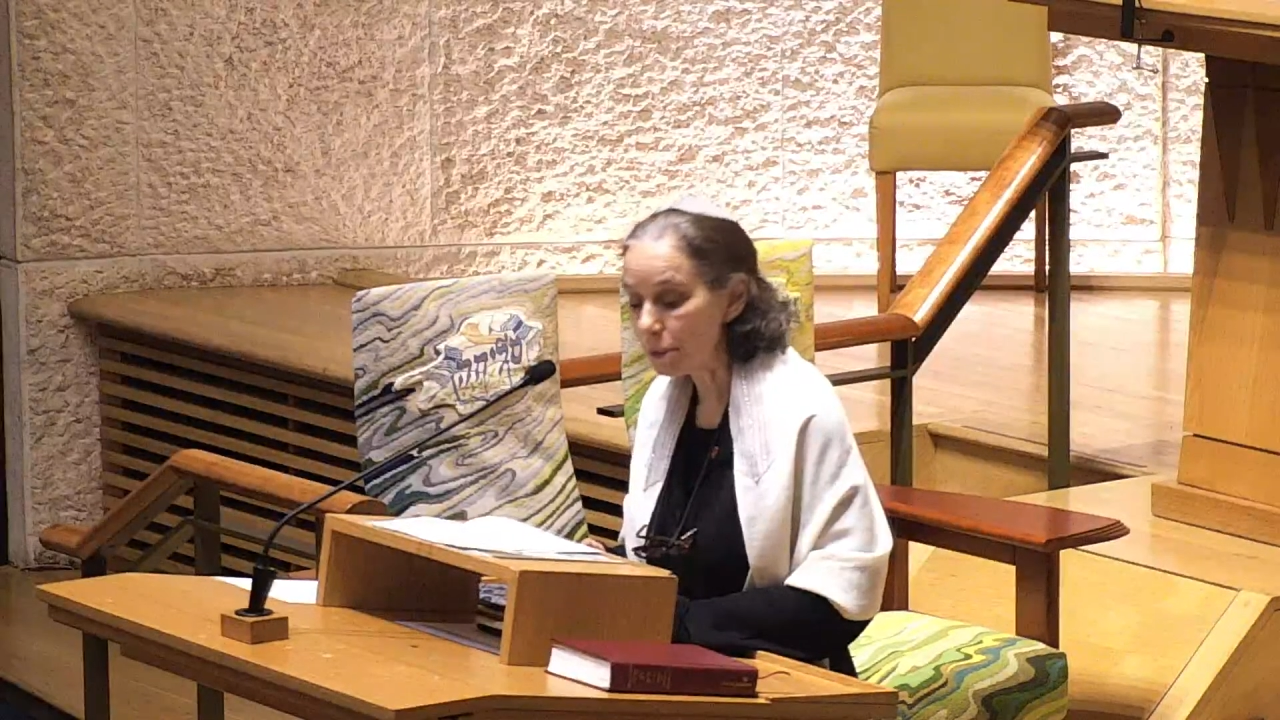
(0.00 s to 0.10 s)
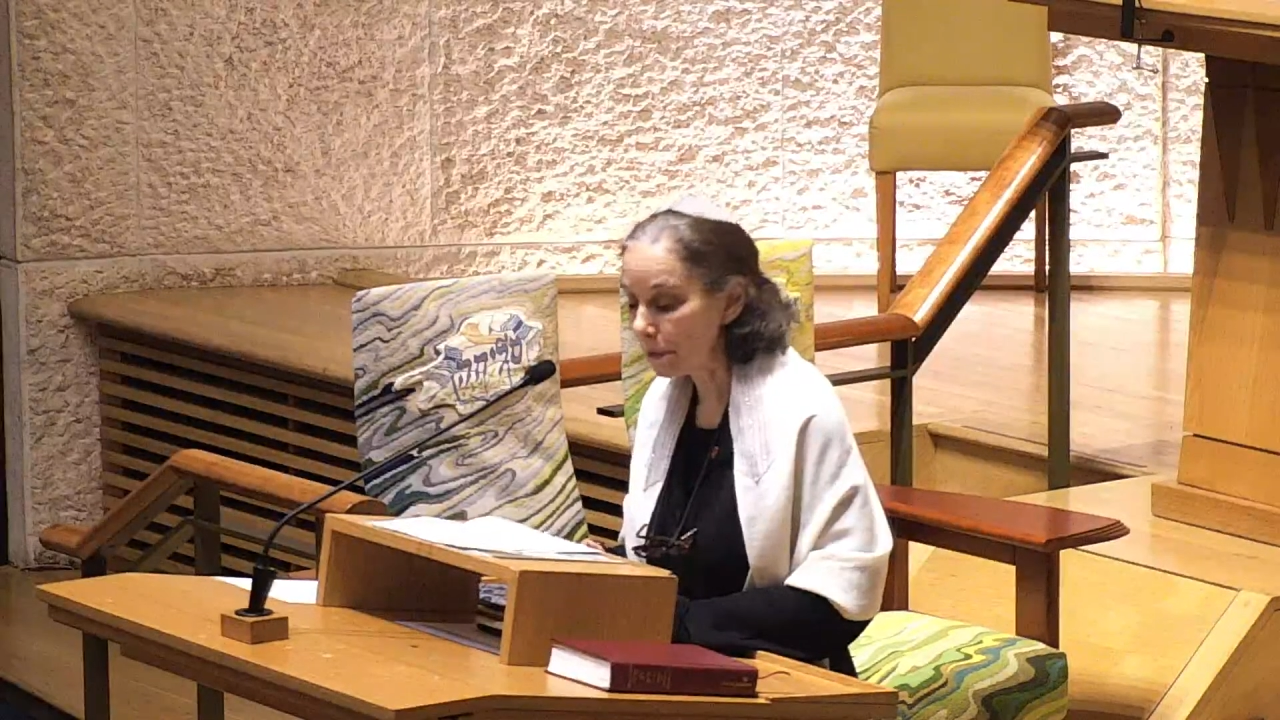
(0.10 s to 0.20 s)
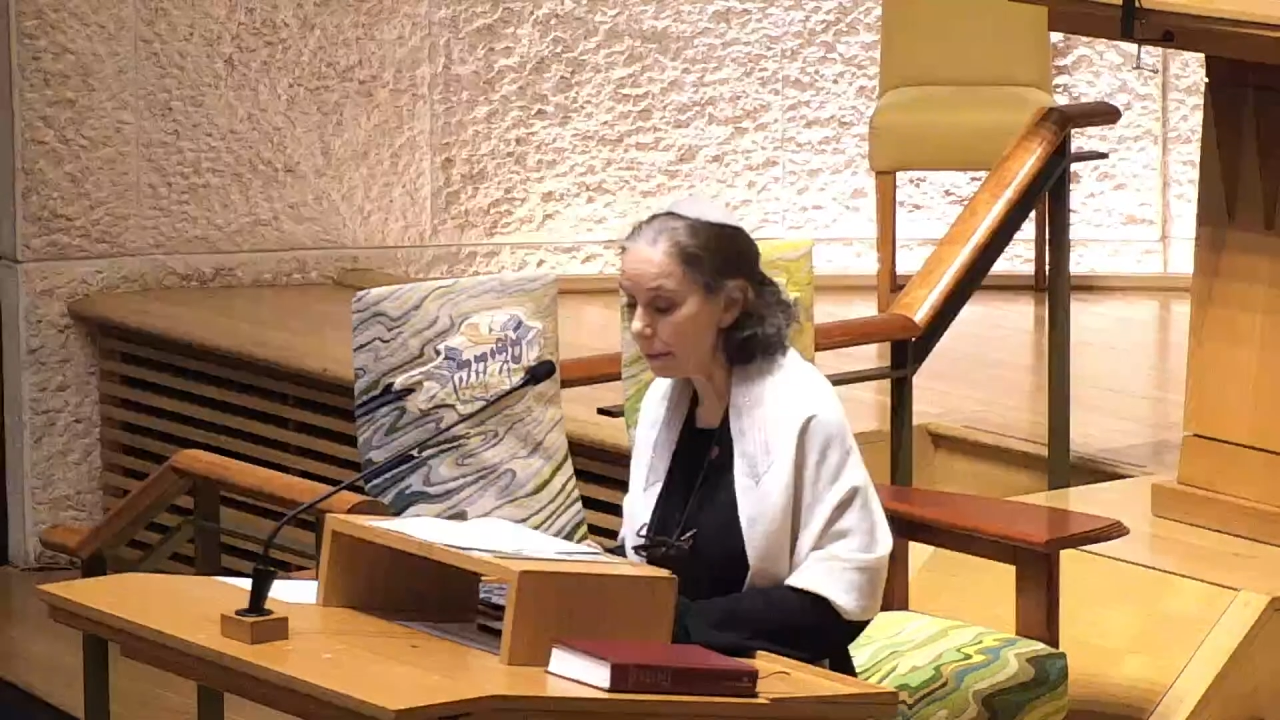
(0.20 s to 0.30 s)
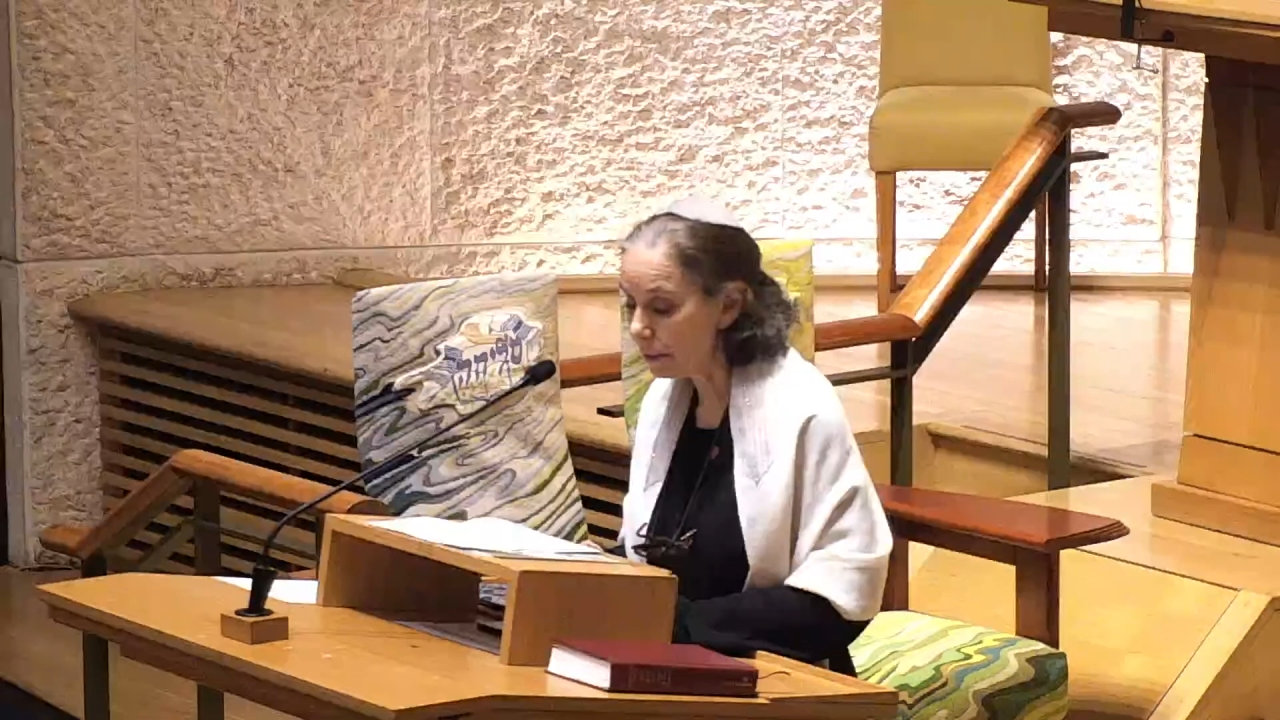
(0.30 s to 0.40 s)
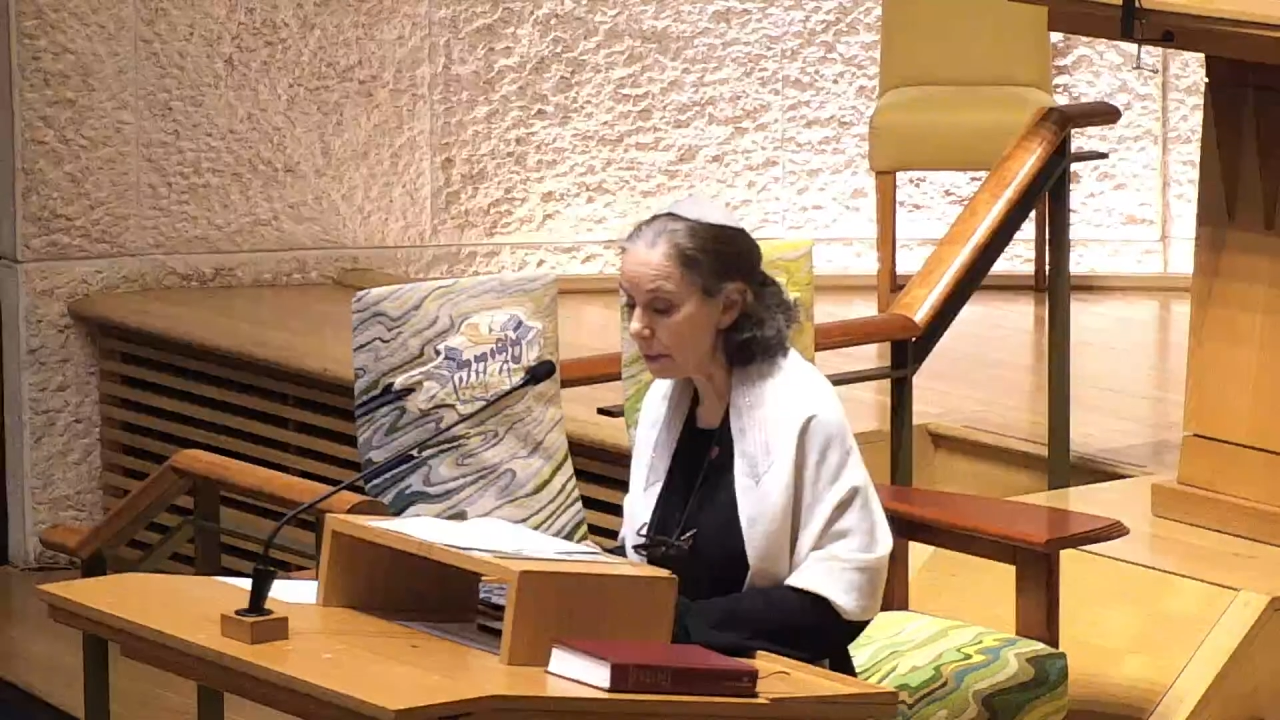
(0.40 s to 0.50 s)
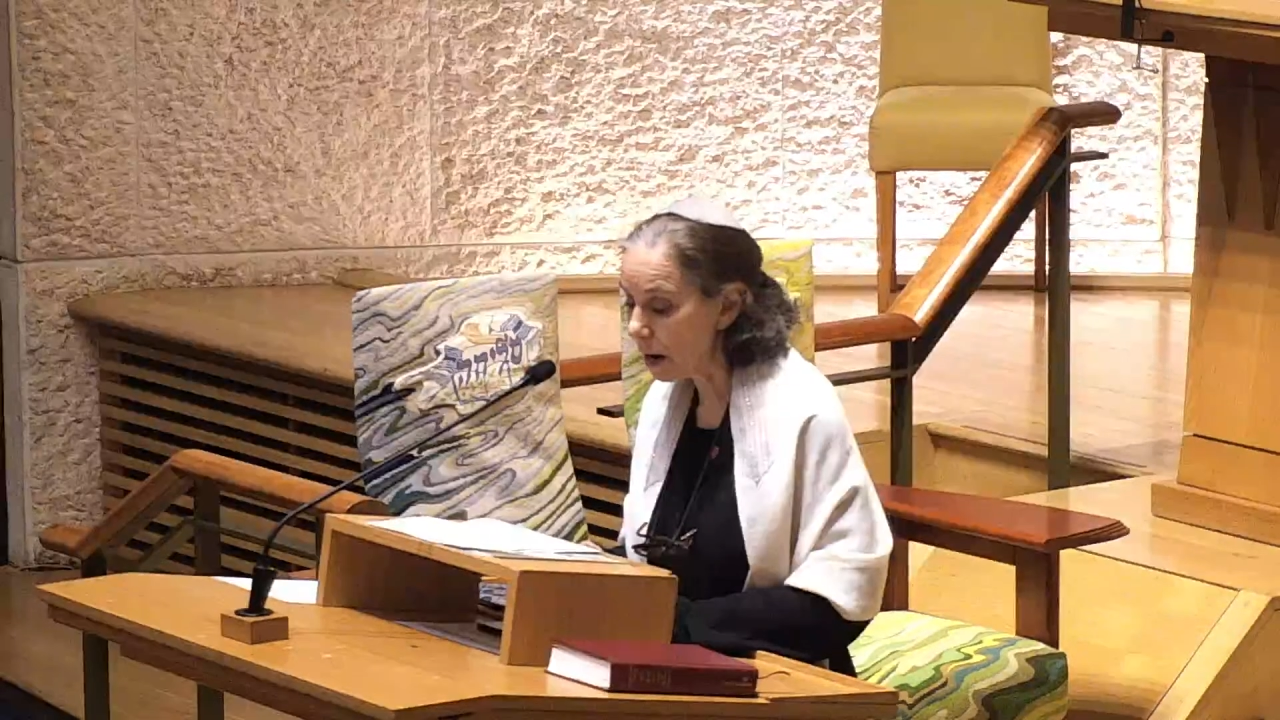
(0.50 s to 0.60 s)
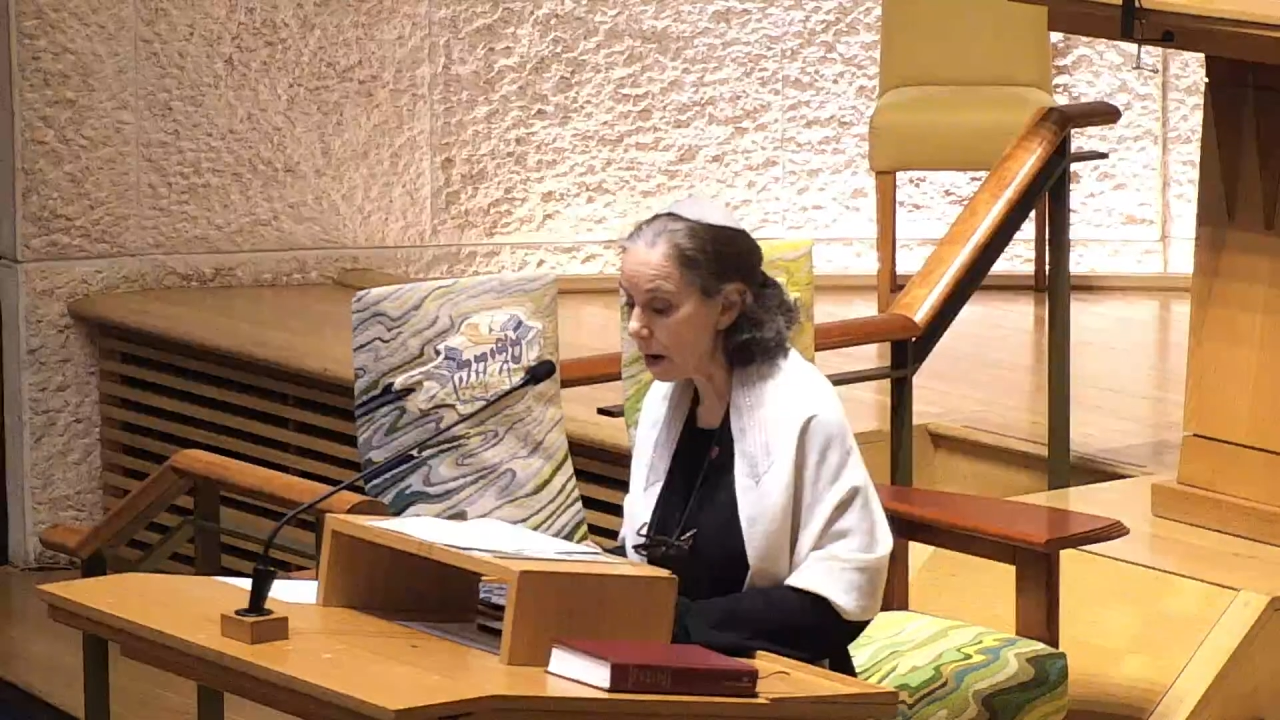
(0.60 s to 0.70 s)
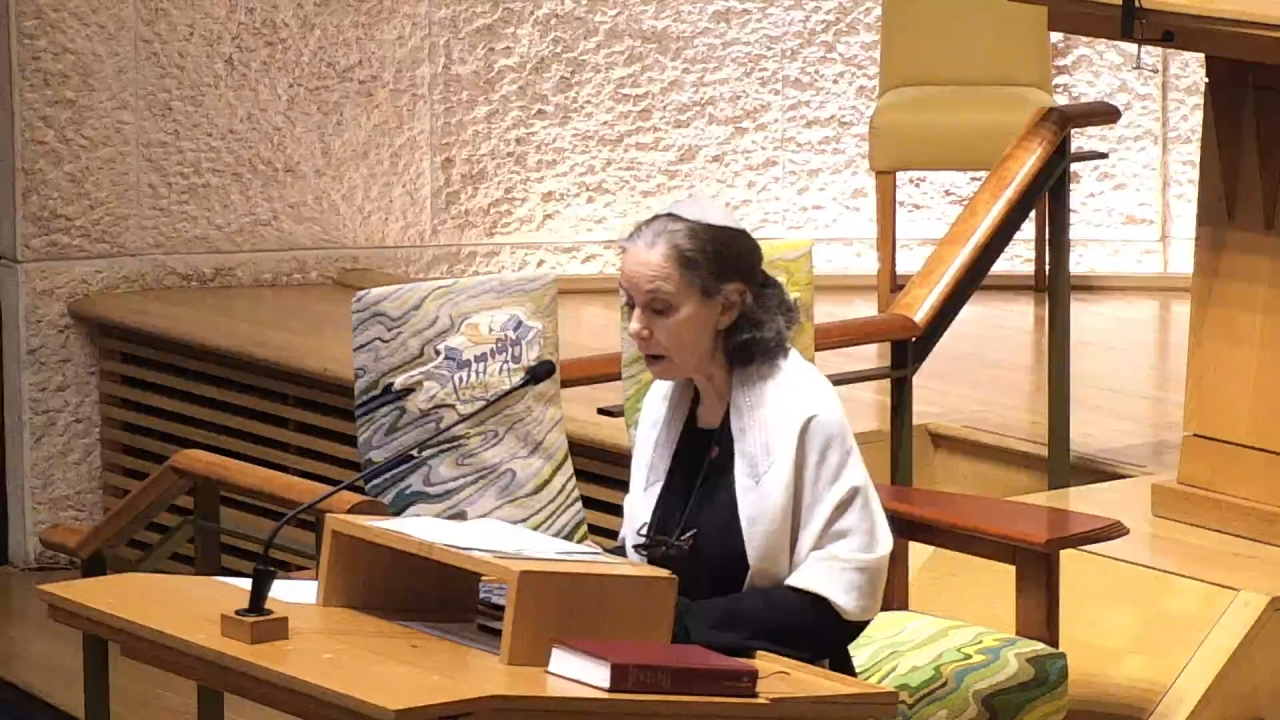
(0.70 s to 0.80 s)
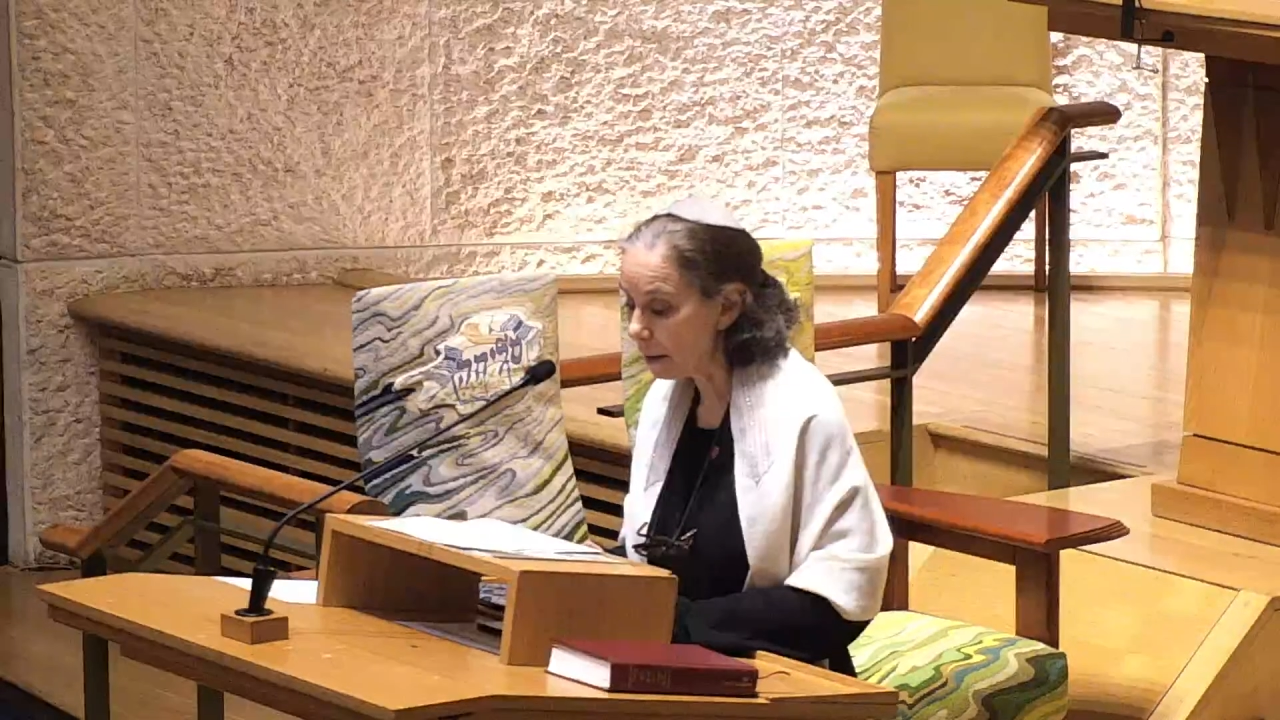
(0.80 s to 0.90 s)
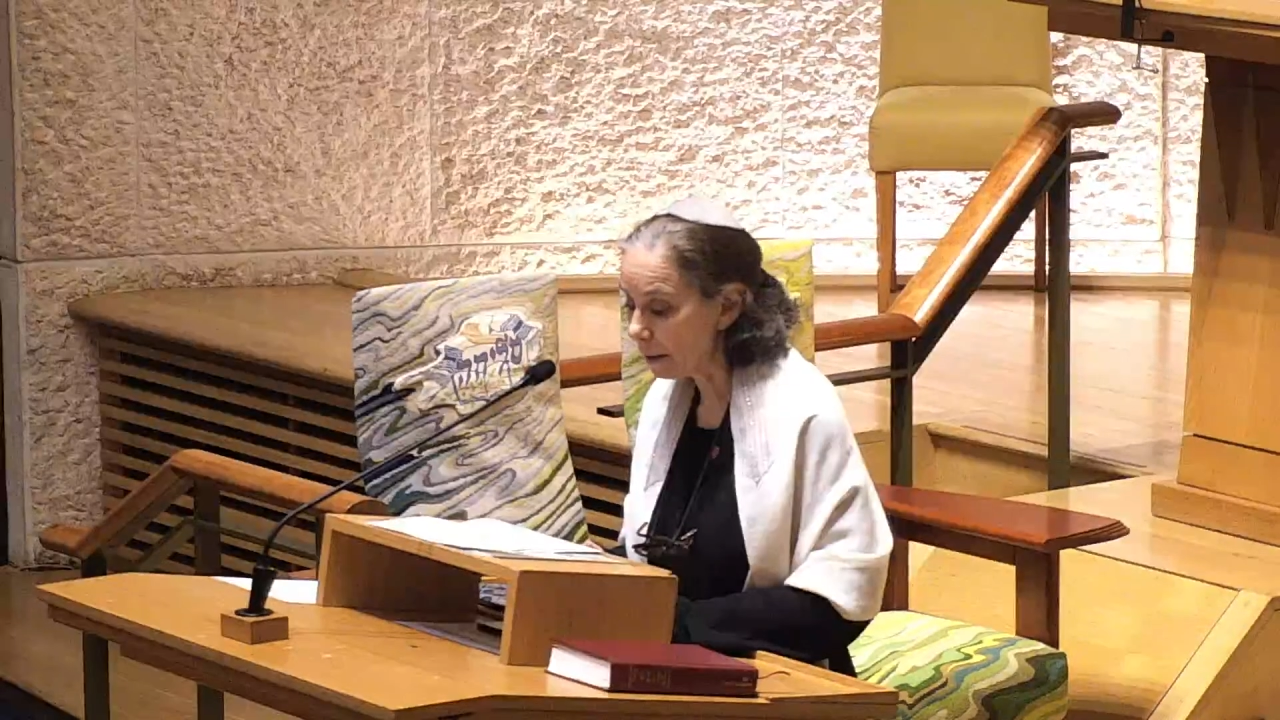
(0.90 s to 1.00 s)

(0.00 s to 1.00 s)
in the dark,